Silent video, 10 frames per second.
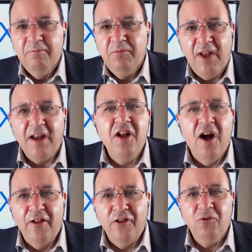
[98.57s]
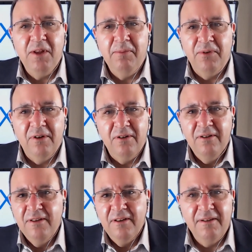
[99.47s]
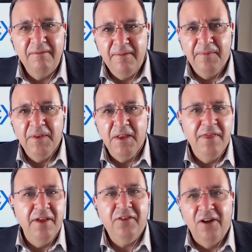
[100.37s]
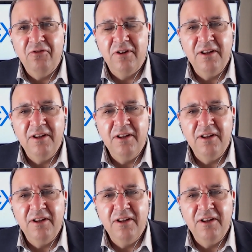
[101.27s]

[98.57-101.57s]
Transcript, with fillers: technology people in this country.